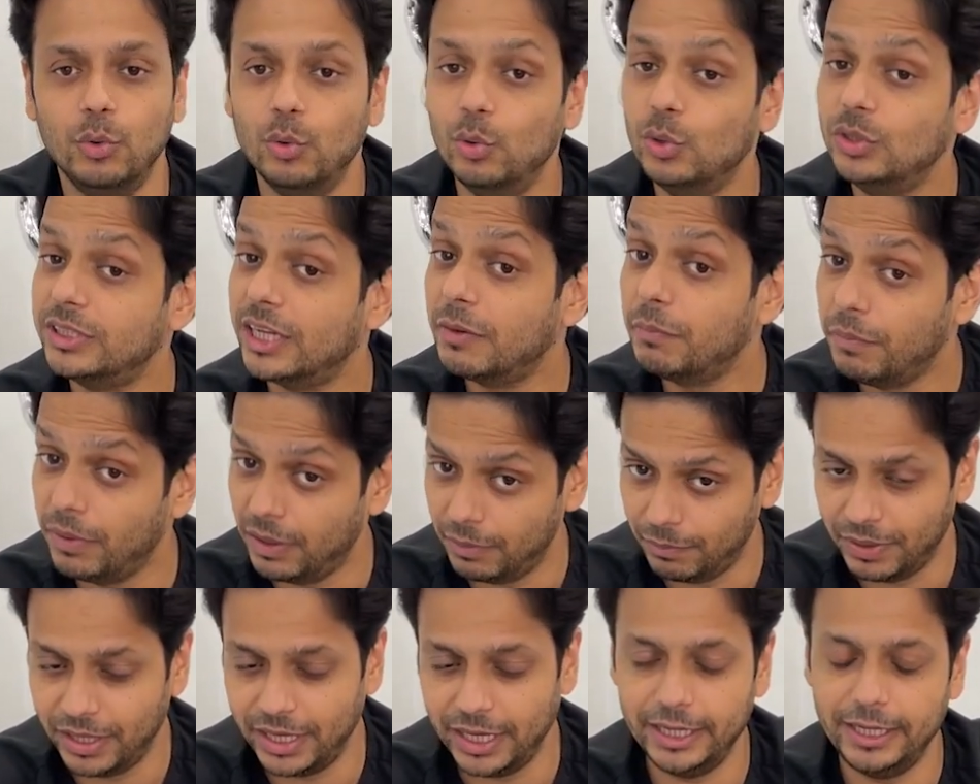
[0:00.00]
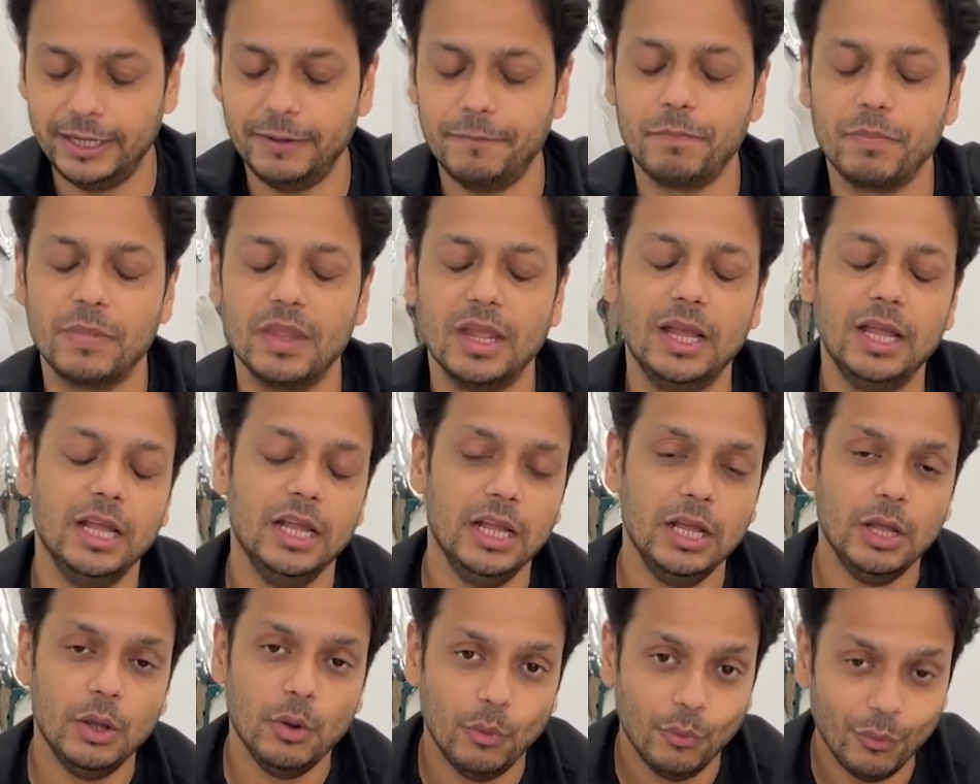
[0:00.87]
roots are permanent.
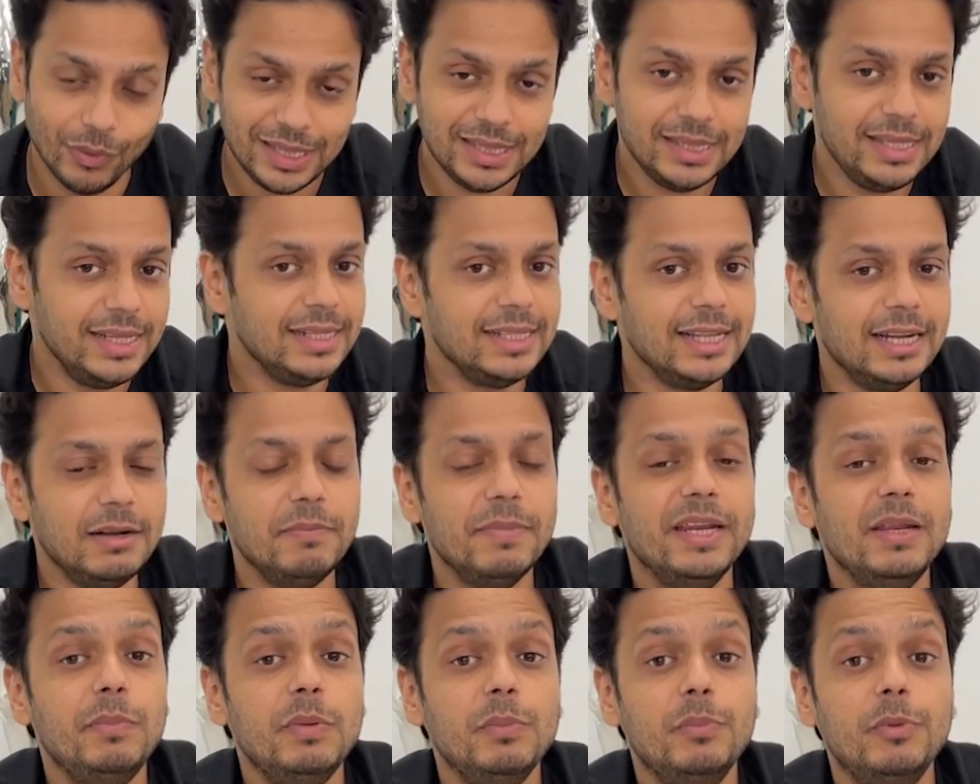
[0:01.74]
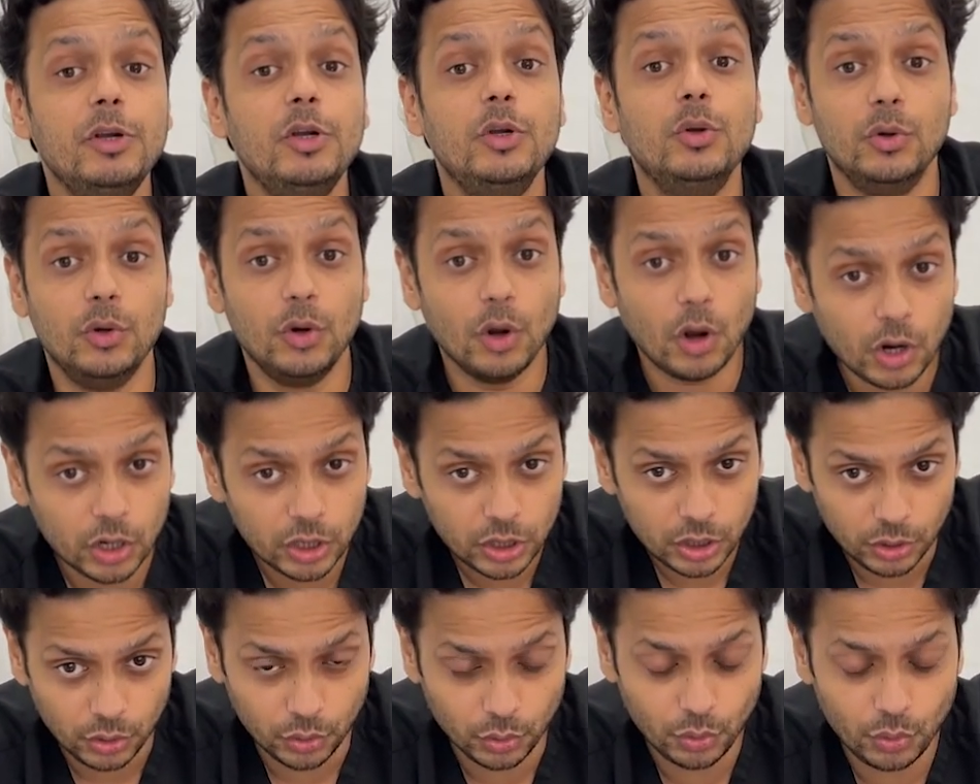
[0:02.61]
One thing that many people do
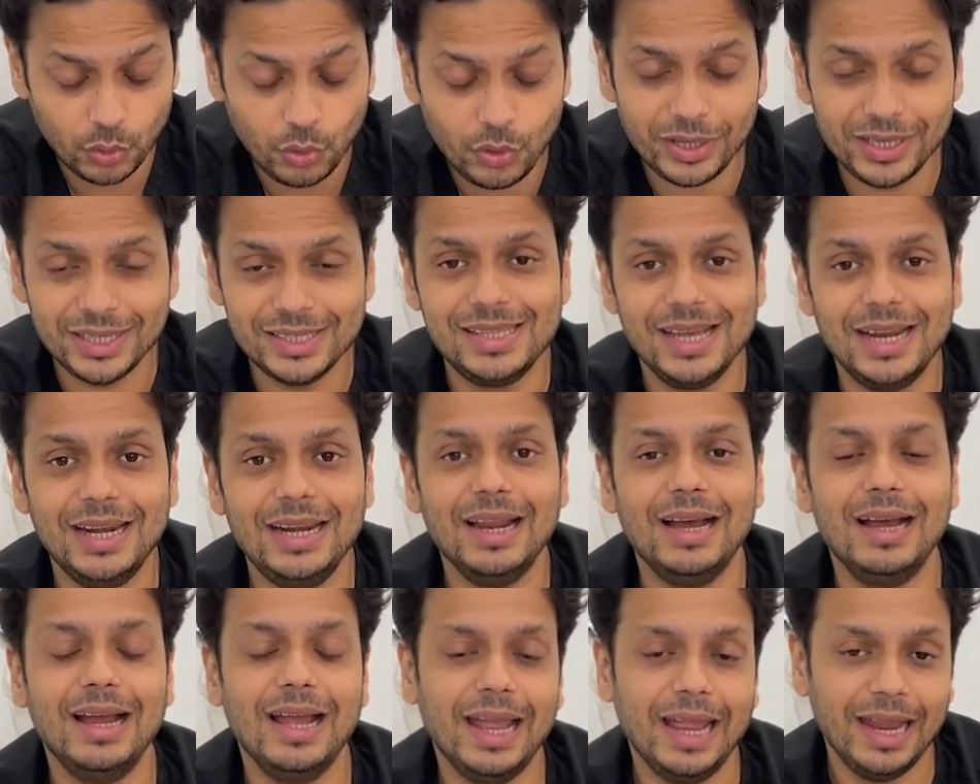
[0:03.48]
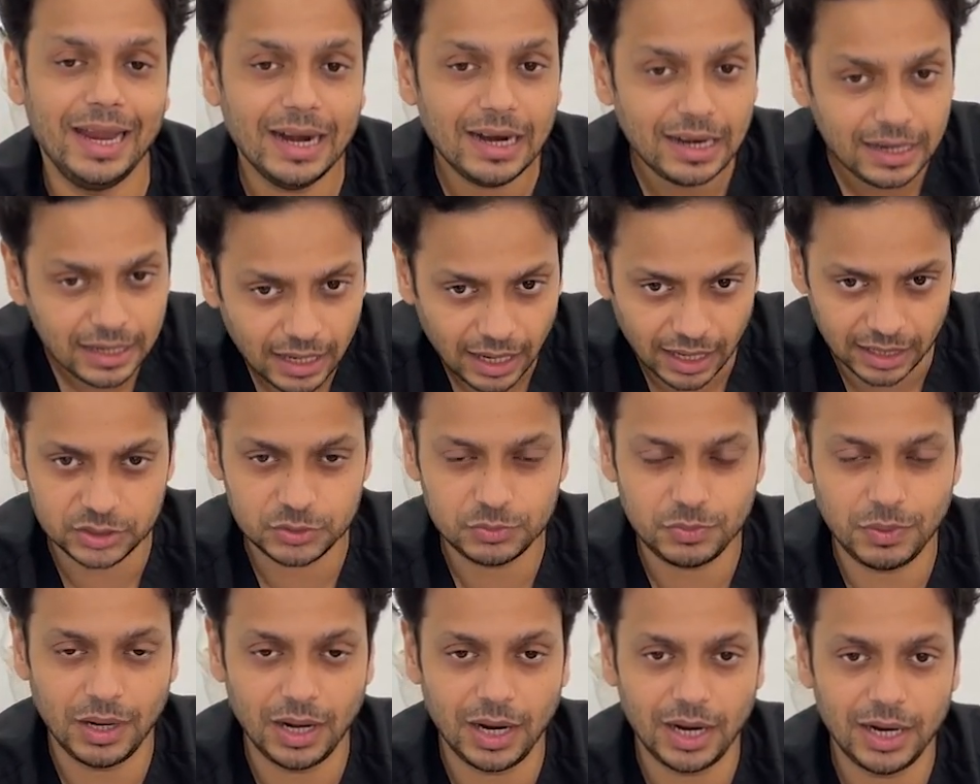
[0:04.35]
not know is that a hair
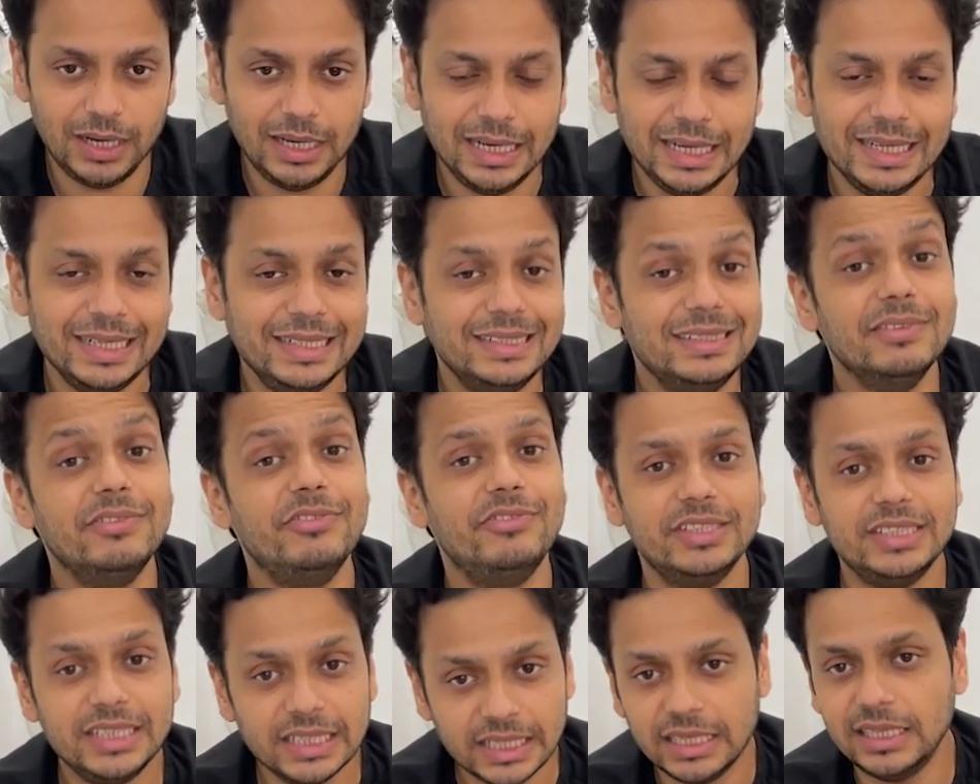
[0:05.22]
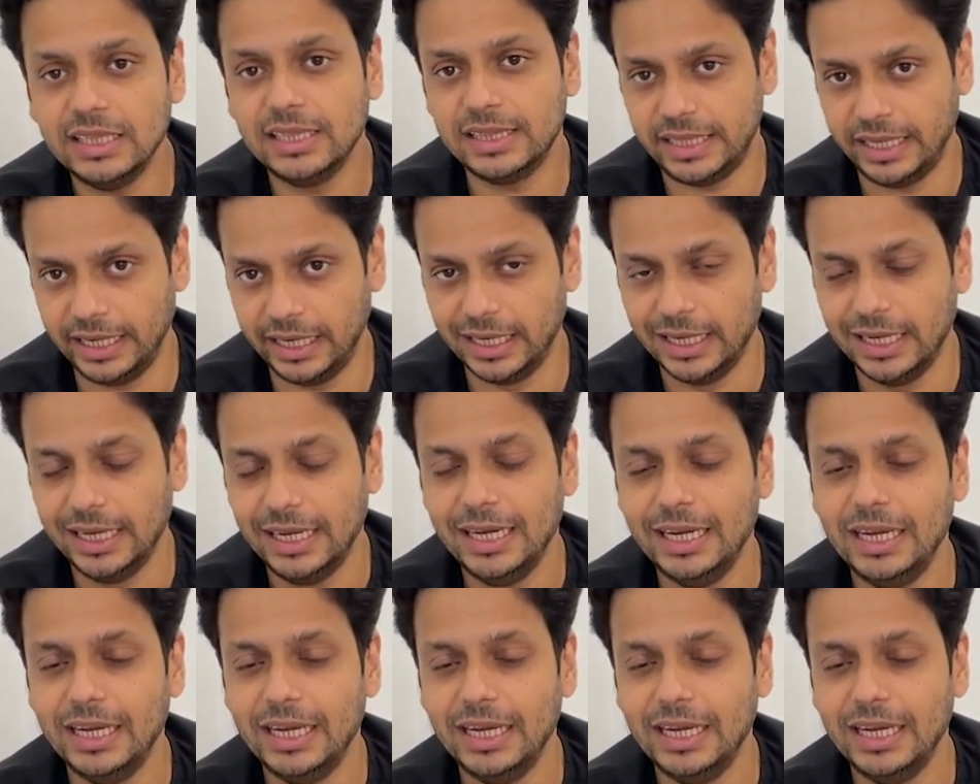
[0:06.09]
transplant is a physical thing.